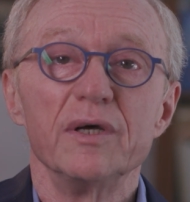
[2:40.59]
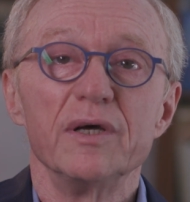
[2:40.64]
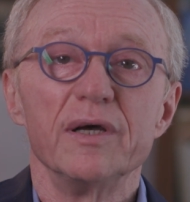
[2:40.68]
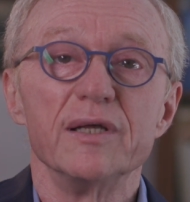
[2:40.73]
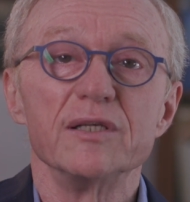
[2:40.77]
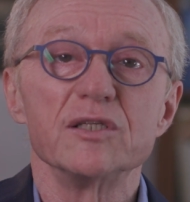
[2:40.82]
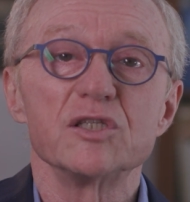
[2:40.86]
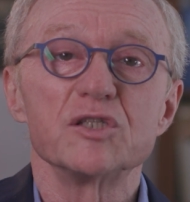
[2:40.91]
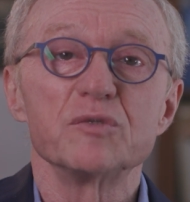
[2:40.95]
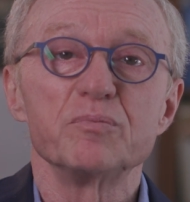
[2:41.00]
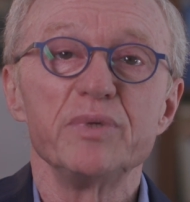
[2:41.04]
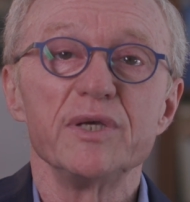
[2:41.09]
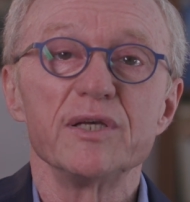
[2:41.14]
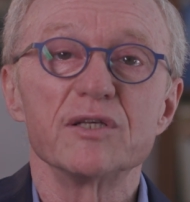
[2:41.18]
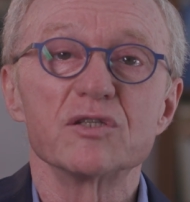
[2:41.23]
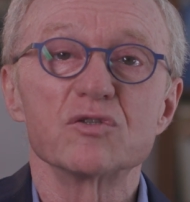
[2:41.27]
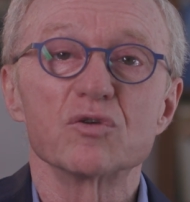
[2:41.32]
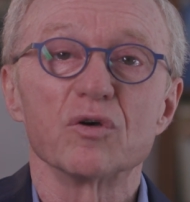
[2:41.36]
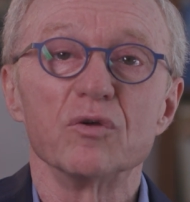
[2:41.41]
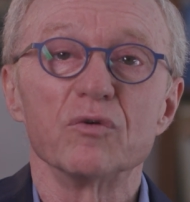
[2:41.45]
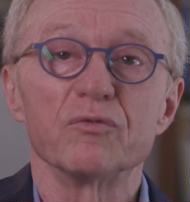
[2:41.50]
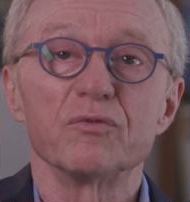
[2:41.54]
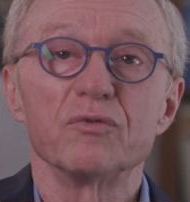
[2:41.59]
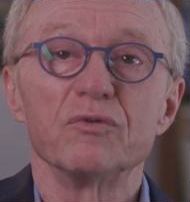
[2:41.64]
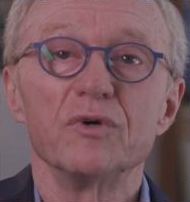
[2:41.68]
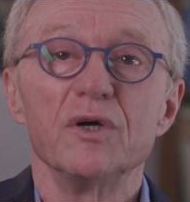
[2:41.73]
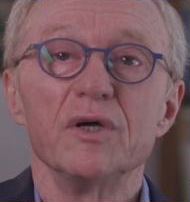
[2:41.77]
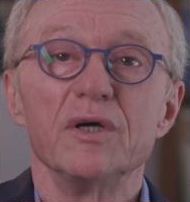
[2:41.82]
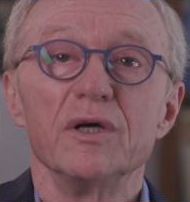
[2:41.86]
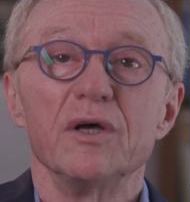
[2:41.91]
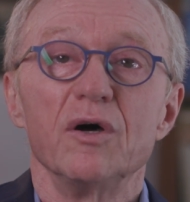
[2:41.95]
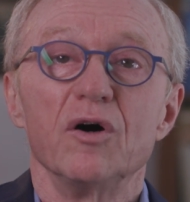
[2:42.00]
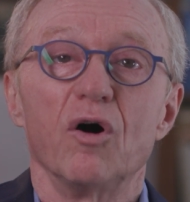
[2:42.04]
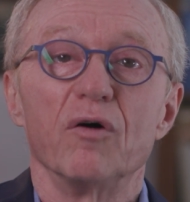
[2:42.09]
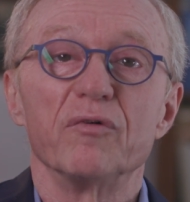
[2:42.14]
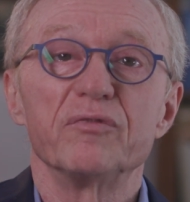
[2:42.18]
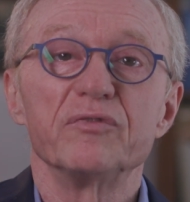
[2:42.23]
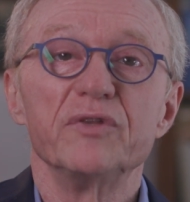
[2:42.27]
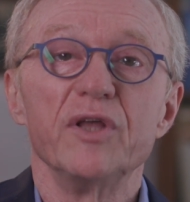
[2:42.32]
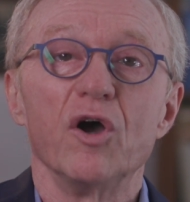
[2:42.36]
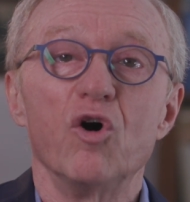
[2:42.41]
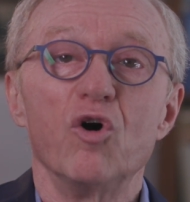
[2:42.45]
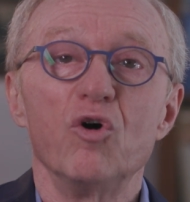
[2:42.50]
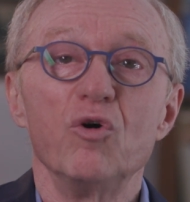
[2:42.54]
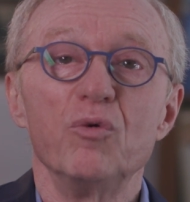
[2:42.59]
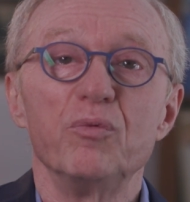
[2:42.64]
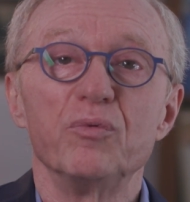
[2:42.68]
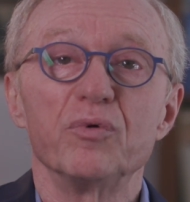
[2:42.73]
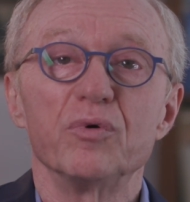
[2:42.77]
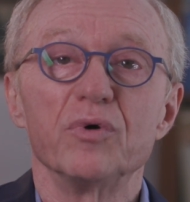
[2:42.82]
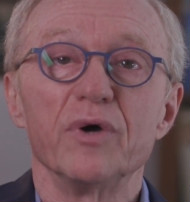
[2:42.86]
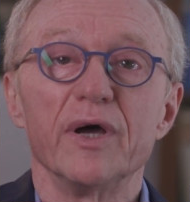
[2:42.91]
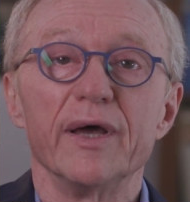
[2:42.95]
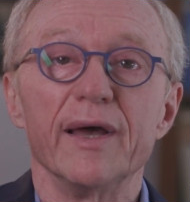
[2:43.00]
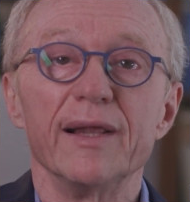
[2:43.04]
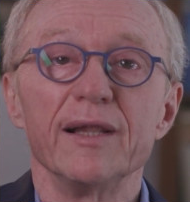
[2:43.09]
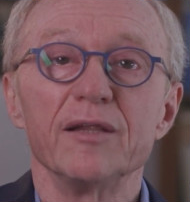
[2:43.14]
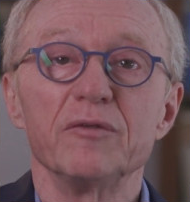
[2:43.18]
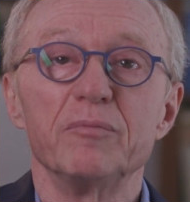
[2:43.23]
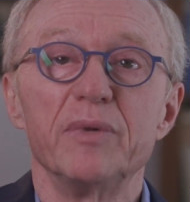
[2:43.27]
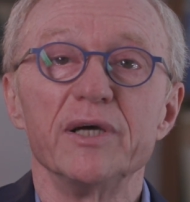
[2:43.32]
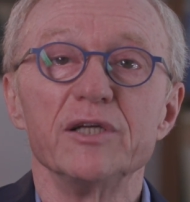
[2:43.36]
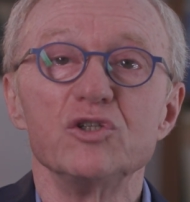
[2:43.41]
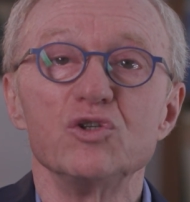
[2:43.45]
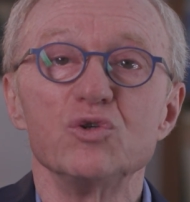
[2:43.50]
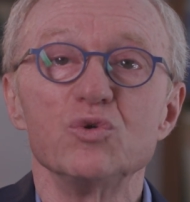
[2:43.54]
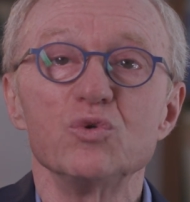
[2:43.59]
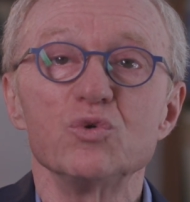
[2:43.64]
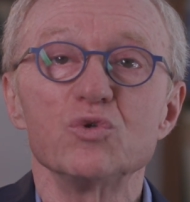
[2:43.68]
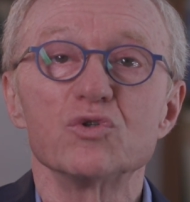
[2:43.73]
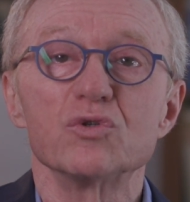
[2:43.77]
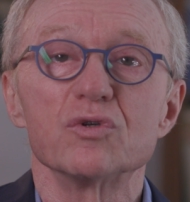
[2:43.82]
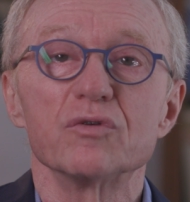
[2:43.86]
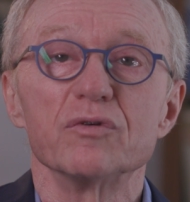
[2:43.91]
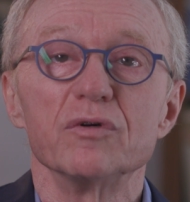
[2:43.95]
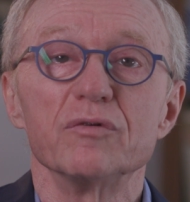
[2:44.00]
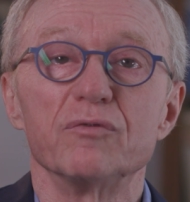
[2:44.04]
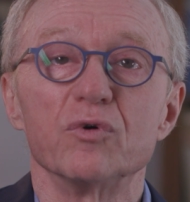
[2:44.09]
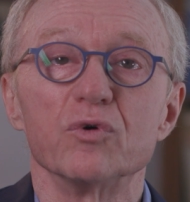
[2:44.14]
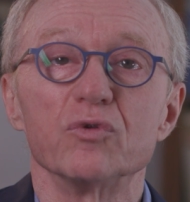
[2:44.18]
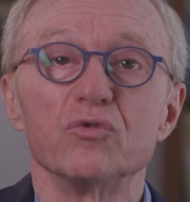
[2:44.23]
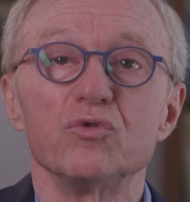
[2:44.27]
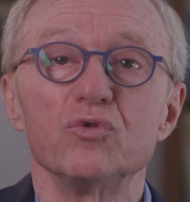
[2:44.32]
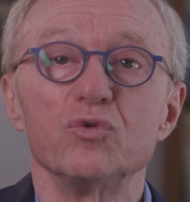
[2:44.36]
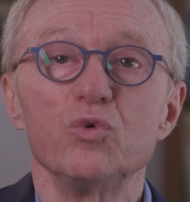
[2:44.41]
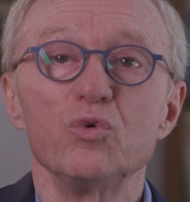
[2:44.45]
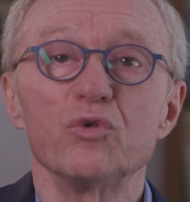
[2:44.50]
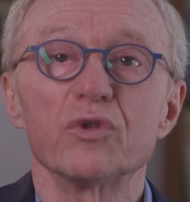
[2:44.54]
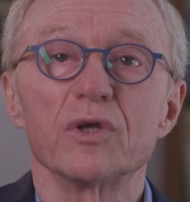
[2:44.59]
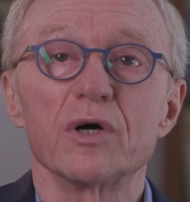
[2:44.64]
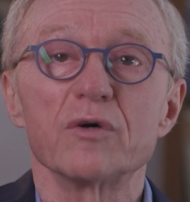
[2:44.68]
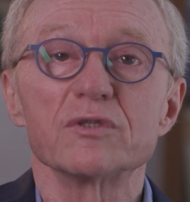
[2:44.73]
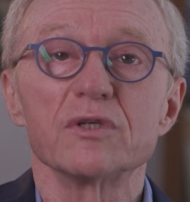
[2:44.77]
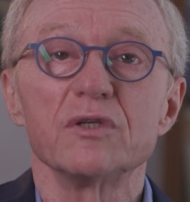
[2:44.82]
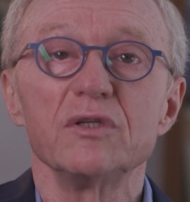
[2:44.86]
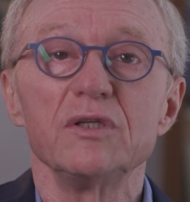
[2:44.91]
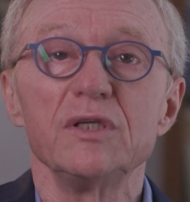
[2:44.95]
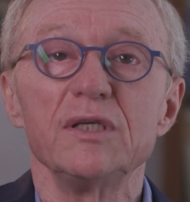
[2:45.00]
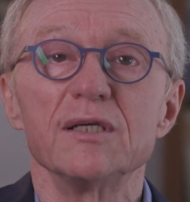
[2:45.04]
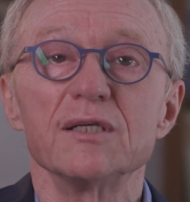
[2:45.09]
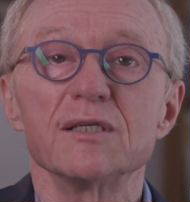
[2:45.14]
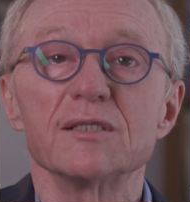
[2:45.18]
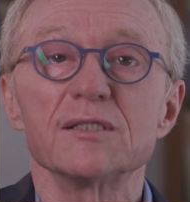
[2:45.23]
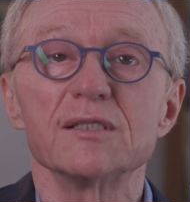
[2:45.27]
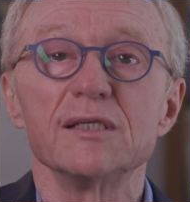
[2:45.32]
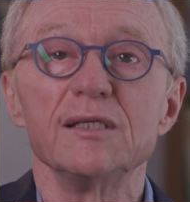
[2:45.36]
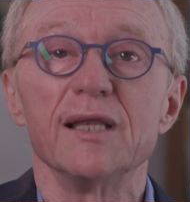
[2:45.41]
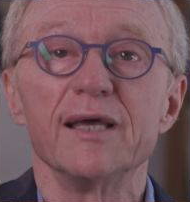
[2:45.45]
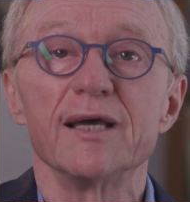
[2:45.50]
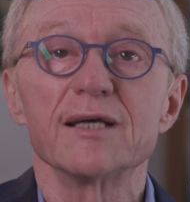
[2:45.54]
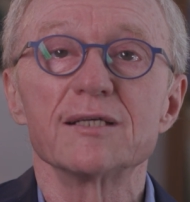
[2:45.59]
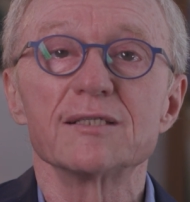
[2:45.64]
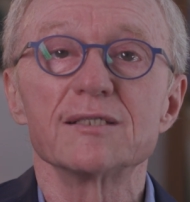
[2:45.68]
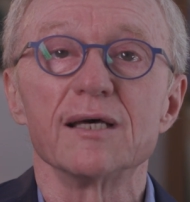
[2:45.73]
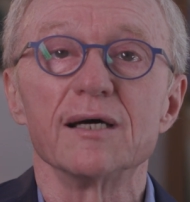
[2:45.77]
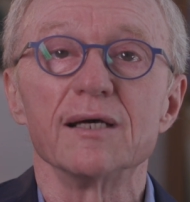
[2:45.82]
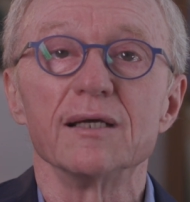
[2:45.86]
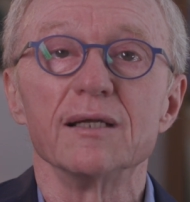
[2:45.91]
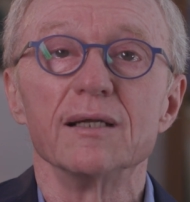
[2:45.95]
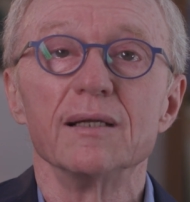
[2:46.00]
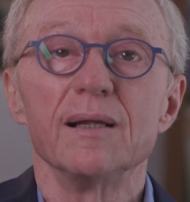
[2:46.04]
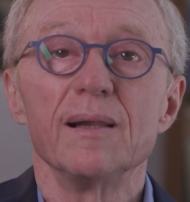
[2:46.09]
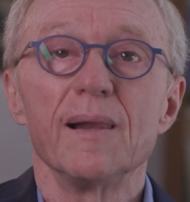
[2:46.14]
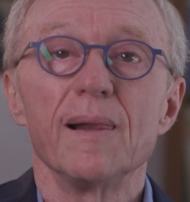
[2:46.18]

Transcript: and speaks of the hope held by Jews for 2,000 years in exile,